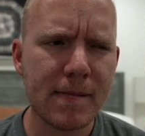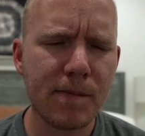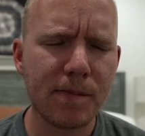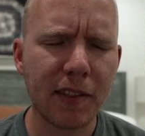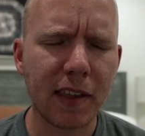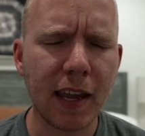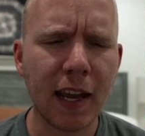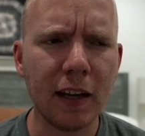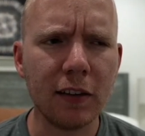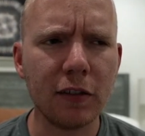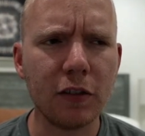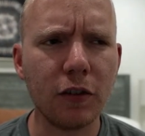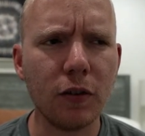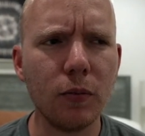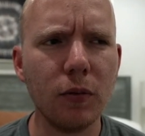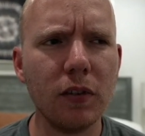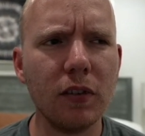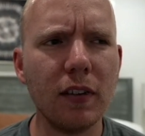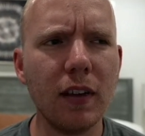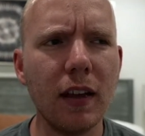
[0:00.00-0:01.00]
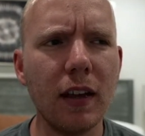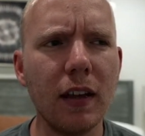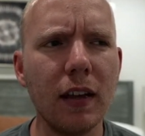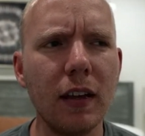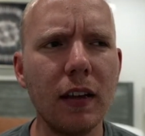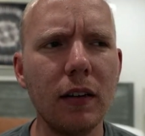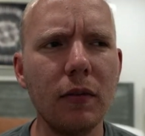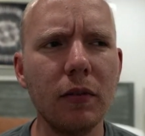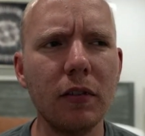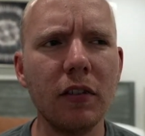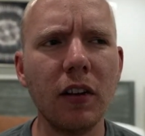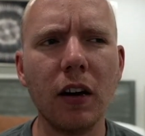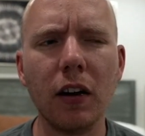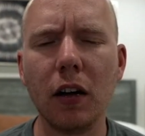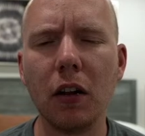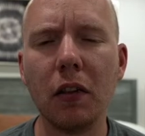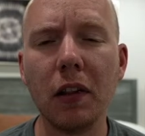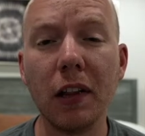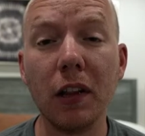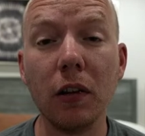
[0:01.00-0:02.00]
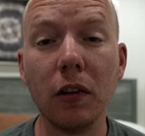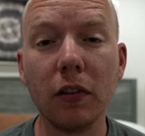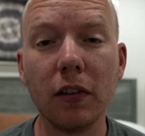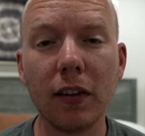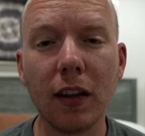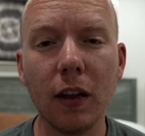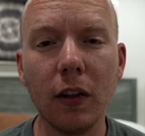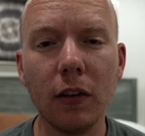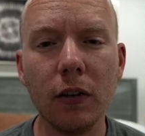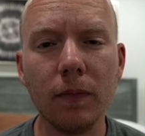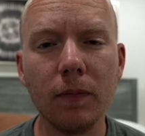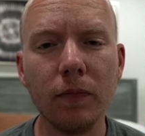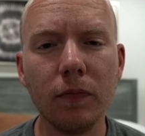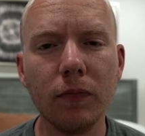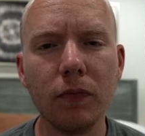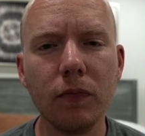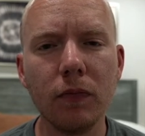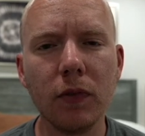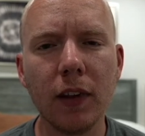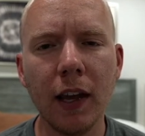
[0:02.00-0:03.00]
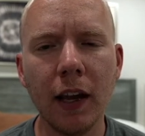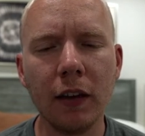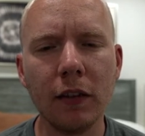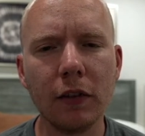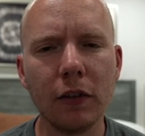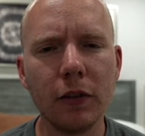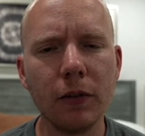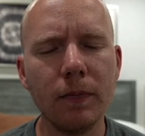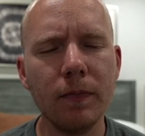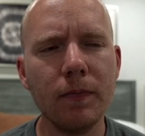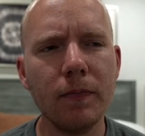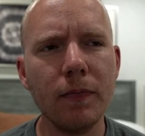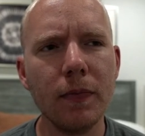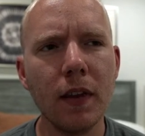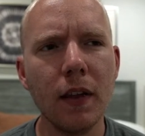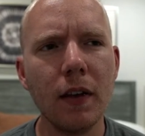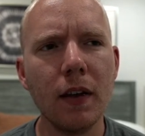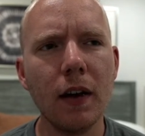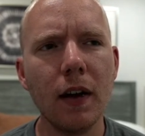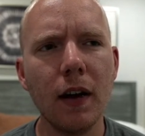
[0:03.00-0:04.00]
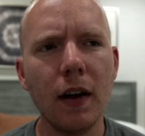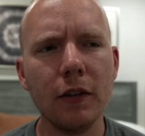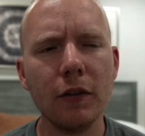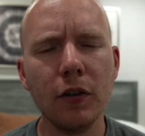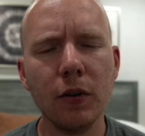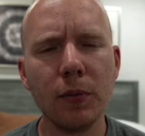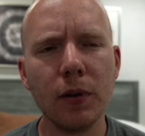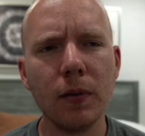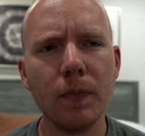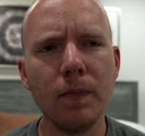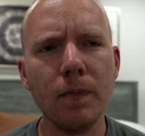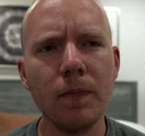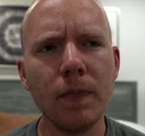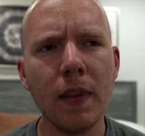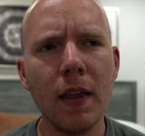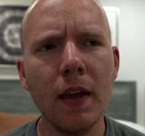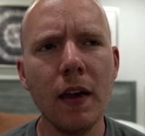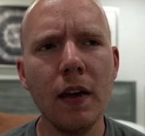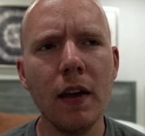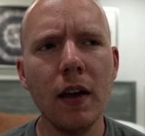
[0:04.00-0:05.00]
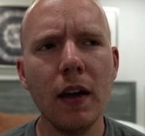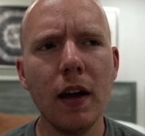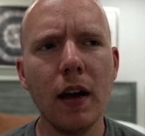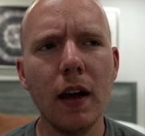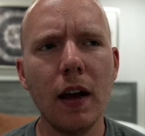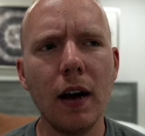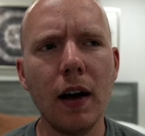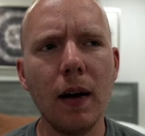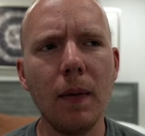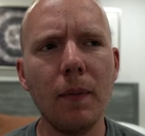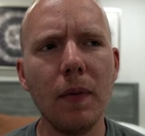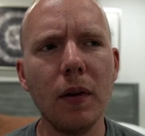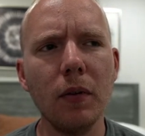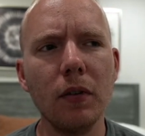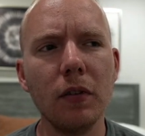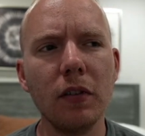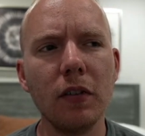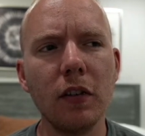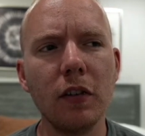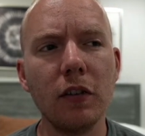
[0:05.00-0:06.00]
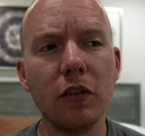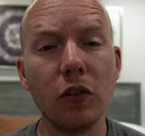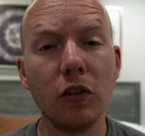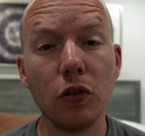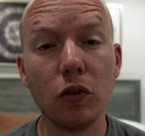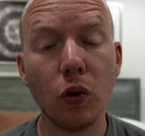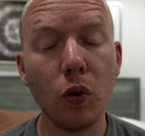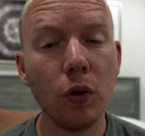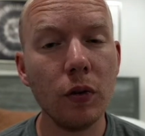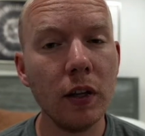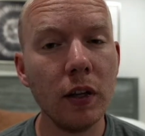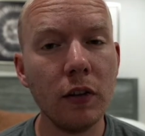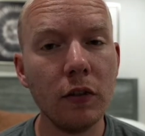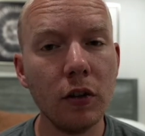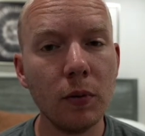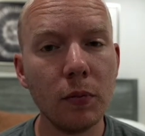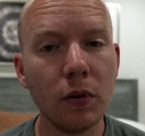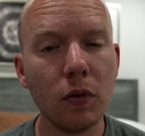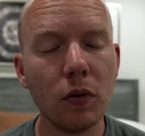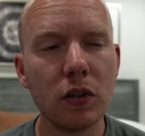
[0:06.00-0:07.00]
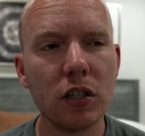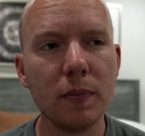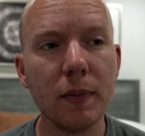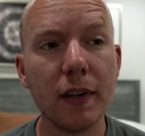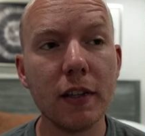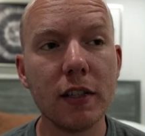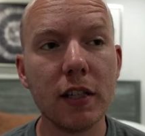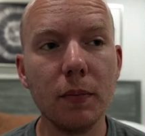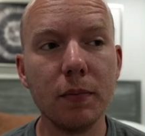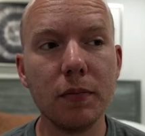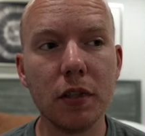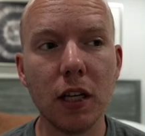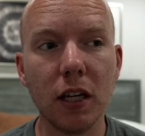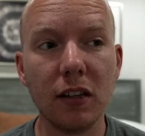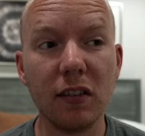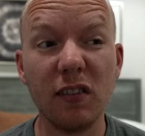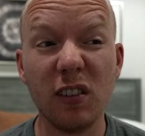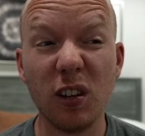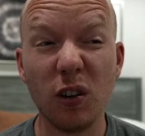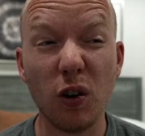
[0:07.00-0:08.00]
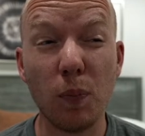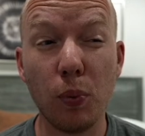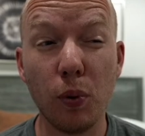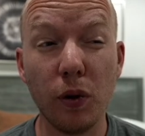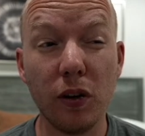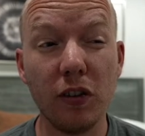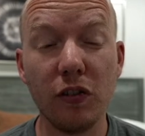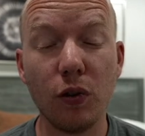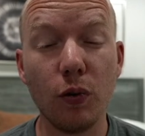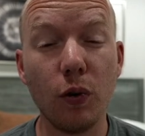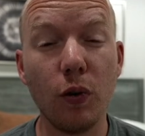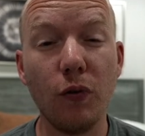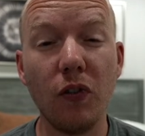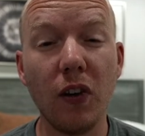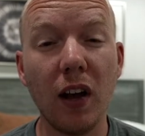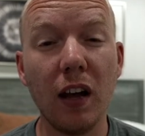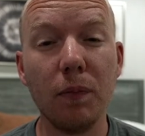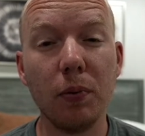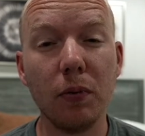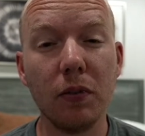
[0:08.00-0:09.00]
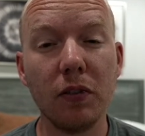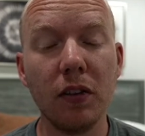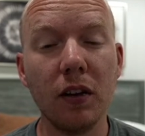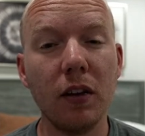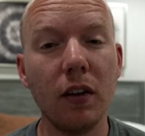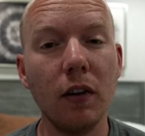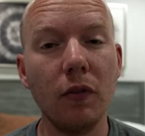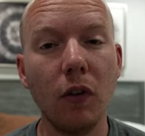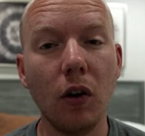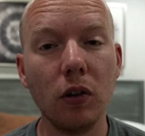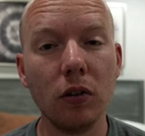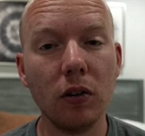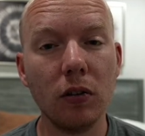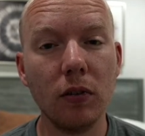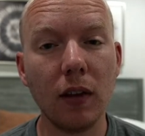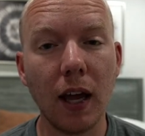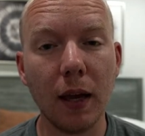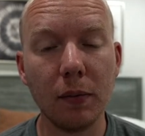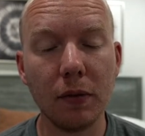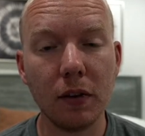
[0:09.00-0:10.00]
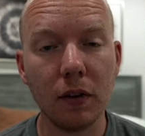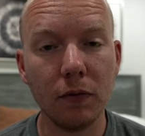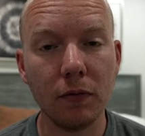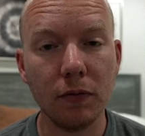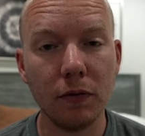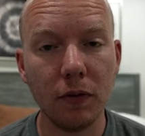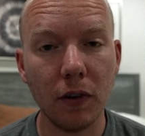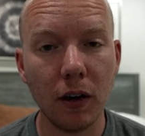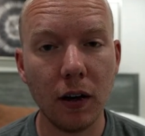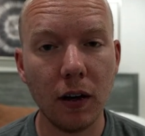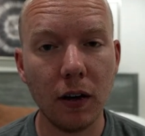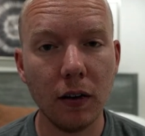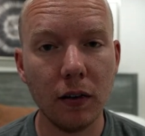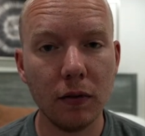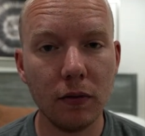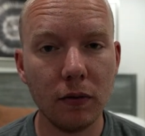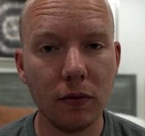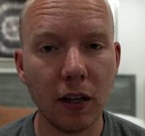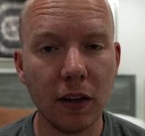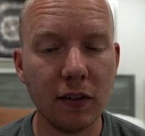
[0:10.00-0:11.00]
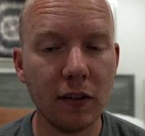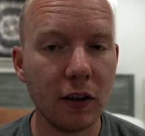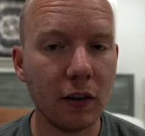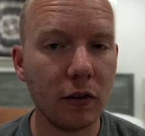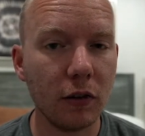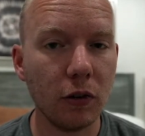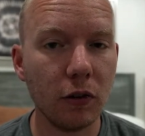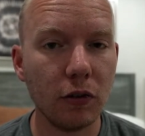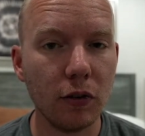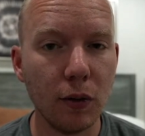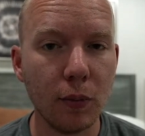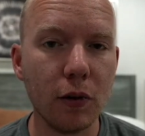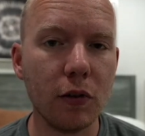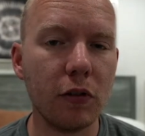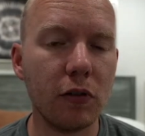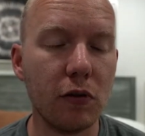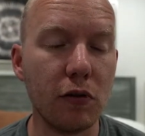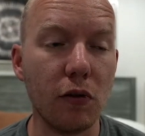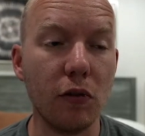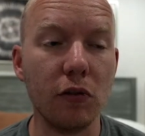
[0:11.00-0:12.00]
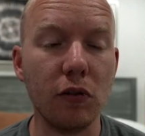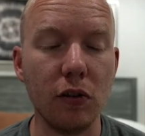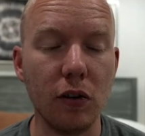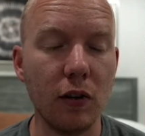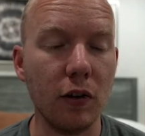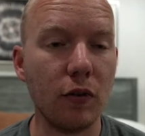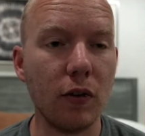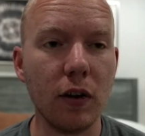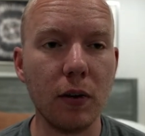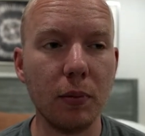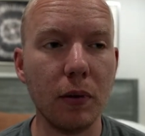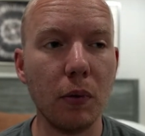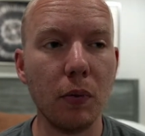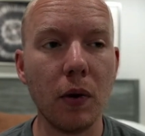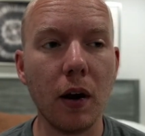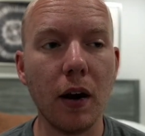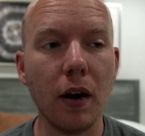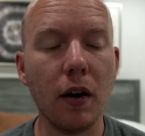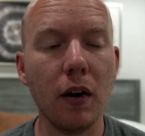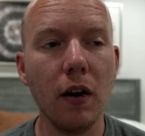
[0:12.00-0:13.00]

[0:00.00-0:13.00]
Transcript: cancer was not a glial cell cancer tumor. It was a Sertoli tumor, which makes up like 0.05% of all types of testicular tumors, so it's incredibly rare.